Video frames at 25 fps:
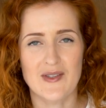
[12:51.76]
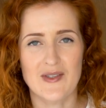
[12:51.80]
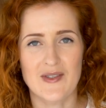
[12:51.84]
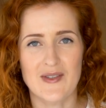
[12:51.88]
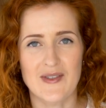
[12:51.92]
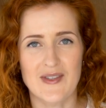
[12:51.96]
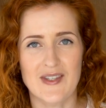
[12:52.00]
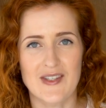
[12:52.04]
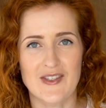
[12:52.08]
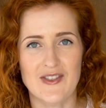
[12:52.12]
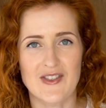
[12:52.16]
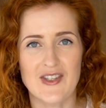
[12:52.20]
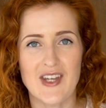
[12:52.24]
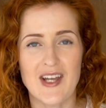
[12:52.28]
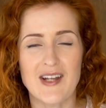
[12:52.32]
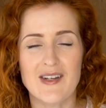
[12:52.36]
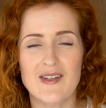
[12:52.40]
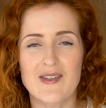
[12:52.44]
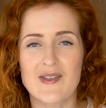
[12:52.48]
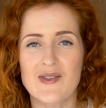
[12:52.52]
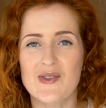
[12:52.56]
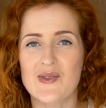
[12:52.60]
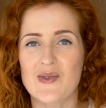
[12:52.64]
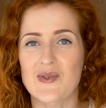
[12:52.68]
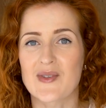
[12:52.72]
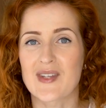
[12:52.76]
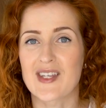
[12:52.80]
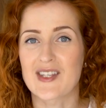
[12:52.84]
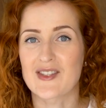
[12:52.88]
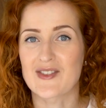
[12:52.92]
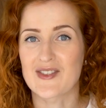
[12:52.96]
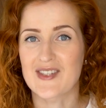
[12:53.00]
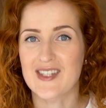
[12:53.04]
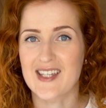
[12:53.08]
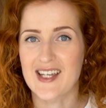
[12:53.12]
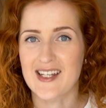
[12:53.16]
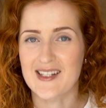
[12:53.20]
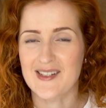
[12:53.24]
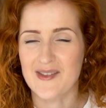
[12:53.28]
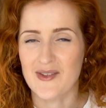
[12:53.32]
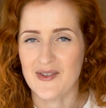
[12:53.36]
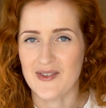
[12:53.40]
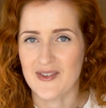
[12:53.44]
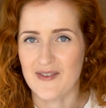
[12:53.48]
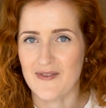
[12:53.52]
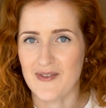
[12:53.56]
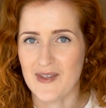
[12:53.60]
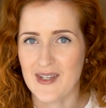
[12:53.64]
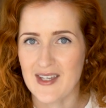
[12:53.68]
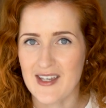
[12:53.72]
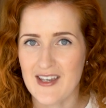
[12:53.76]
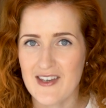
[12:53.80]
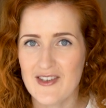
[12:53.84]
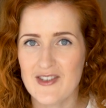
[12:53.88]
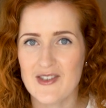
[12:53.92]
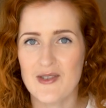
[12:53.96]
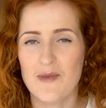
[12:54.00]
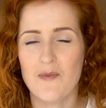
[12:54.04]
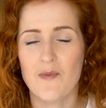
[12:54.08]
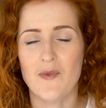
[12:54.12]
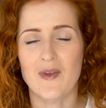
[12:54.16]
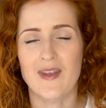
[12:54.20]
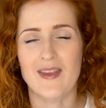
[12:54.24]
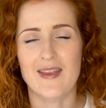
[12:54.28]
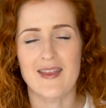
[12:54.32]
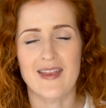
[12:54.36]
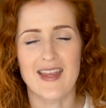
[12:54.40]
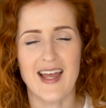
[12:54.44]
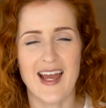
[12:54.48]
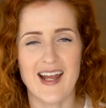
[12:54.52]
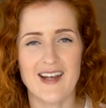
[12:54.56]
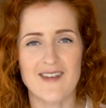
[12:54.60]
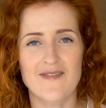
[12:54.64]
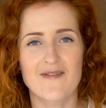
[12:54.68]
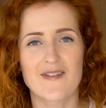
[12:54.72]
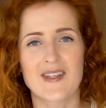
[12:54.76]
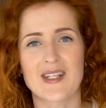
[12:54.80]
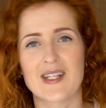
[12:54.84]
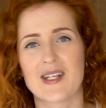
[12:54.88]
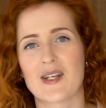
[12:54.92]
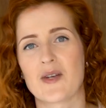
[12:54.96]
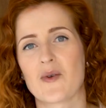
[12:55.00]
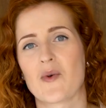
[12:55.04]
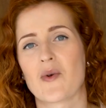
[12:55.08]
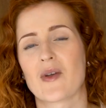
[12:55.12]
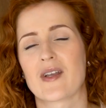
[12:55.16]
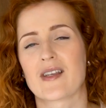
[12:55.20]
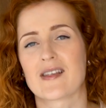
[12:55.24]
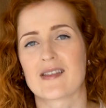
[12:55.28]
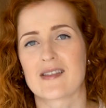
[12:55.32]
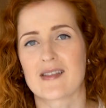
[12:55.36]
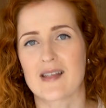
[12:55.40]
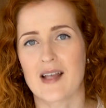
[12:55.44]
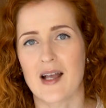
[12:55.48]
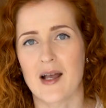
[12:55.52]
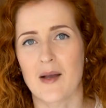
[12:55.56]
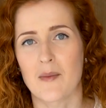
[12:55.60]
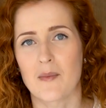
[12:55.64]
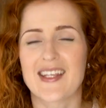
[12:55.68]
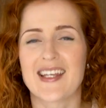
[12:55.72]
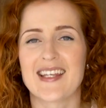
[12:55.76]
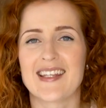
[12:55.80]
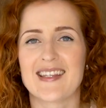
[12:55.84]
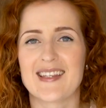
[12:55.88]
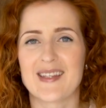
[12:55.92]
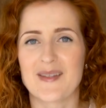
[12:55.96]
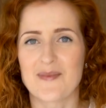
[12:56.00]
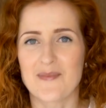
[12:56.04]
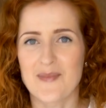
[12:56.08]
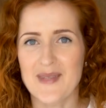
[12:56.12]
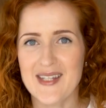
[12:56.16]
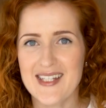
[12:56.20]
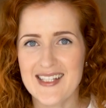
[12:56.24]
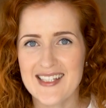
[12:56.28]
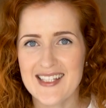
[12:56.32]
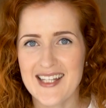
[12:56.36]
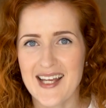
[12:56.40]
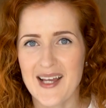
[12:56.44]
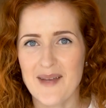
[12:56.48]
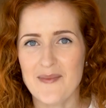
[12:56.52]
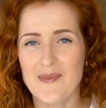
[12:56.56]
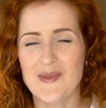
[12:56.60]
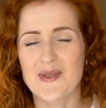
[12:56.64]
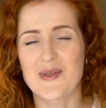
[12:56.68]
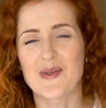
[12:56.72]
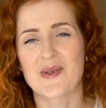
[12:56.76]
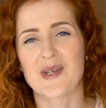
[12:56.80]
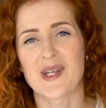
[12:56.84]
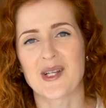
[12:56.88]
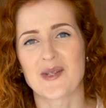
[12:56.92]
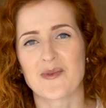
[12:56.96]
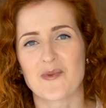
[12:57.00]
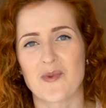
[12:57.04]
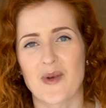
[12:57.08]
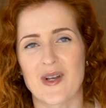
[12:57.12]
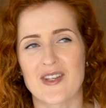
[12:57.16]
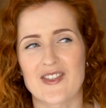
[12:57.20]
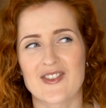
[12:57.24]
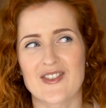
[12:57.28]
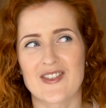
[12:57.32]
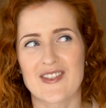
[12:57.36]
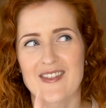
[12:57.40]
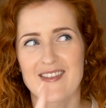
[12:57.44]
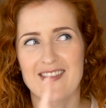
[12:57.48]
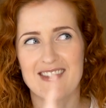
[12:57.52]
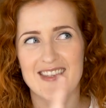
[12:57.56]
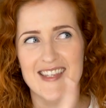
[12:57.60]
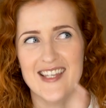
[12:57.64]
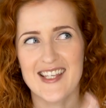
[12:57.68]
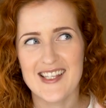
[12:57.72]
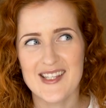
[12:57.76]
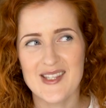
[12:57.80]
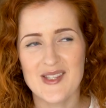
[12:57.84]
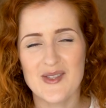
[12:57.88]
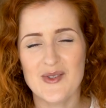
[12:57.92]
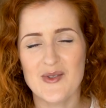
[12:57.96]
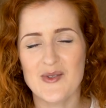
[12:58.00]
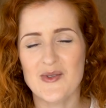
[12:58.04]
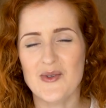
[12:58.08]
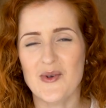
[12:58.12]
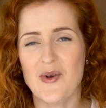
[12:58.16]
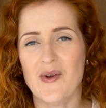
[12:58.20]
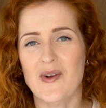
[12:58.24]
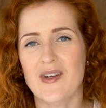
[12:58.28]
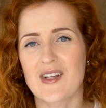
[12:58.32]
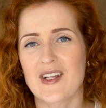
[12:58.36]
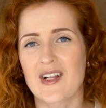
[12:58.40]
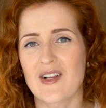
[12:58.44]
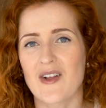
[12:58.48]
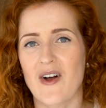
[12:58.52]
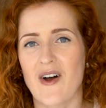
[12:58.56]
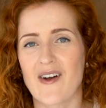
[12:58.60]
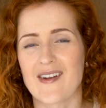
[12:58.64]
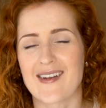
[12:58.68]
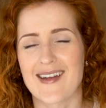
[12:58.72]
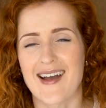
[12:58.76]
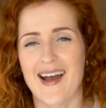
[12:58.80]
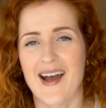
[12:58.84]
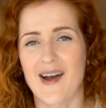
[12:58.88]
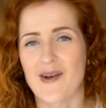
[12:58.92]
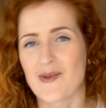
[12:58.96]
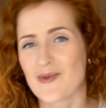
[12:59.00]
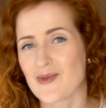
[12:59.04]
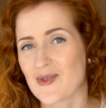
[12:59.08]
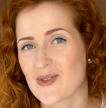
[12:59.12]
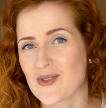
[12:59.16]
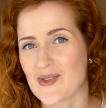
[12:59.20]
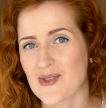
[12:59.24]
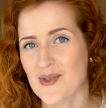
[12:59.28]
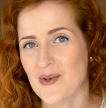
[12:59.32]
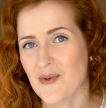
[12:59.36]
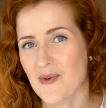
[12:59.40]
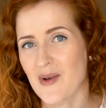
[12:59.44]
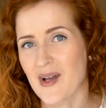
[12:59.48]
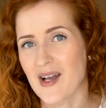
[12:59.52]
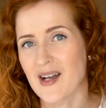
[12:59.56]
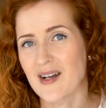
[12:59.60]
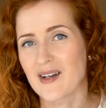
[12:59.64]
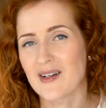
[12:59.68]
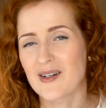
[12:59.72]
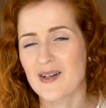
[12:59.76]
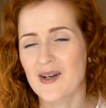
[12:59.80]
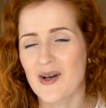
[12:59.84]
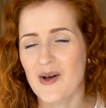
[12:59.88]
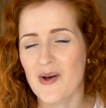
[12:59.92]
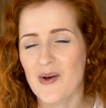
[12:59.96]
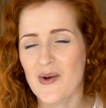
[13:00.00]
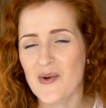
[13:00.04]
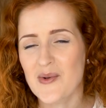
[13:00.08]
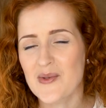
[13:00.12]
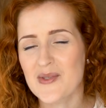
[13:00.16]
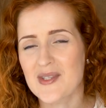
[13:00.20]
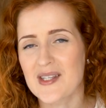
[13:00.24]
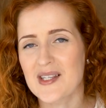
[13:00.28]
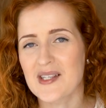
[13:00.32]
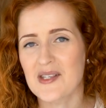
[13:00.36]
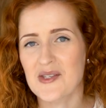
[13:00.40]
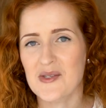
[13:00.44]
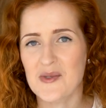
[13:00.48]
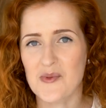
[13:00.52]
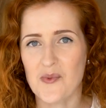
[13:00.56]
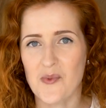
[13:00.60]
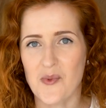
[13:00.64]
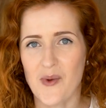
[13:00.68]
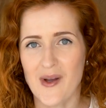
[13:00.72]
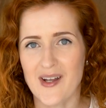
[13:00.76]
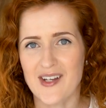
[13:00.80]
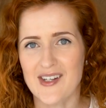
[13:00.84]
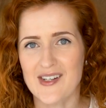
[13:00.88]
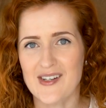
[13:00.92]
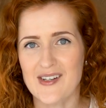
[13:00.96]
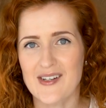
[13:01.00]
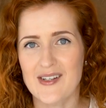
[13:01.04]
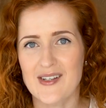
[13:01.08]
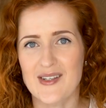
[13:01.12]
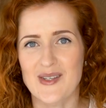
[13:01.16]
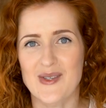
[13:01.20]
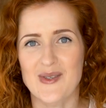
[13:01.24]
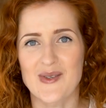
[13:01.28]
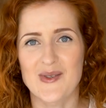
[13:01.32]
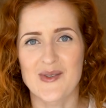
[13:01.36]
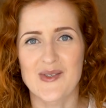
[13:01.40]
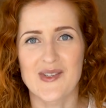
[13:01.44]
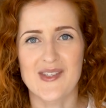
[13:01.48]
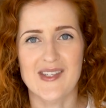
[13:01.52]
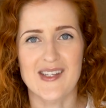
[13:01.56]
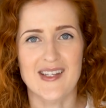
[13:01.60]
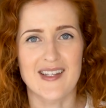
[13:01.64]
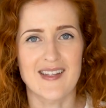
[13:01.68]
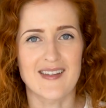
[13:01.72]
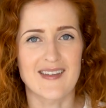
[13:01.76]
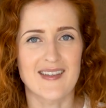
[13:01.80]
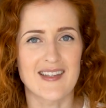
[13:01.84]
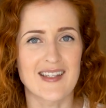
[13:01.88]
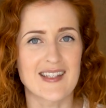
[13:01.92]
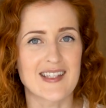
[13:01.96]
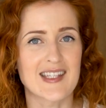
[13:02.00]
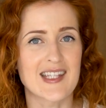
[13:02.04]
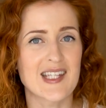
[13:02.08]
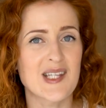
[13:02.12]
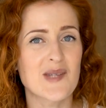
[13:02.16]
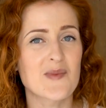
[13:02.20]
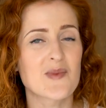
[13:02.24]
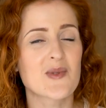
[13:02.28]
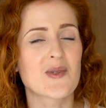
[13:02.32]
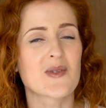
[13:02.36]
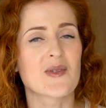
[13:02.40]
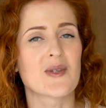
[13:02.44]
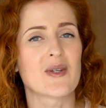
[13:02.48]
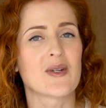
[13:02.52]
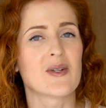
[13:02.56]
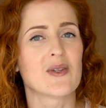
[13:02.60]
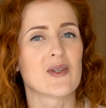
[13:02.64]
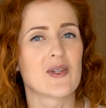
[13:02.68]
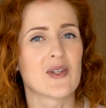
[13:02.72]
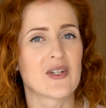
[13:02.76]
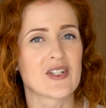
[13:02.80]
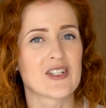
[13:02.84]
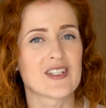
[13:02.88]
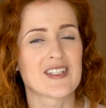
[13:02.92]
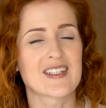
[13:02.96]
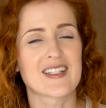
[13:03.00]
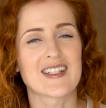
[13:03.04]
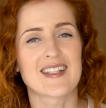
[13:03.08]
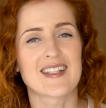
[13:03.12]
this channel so that you get notification when that video is up. In the meantime, you can watch this tutorial on how to sew a cozy sweater using the tips you learned